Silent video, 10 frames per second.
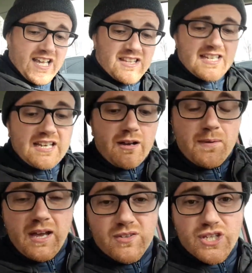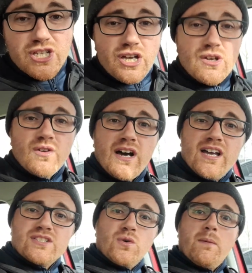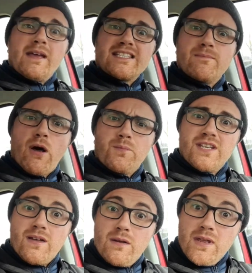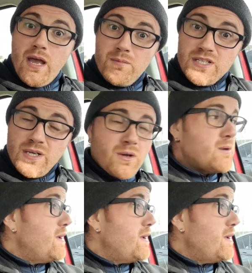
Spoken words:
then I'll be able to show you guys all the bits and bobs I'm going to be up to.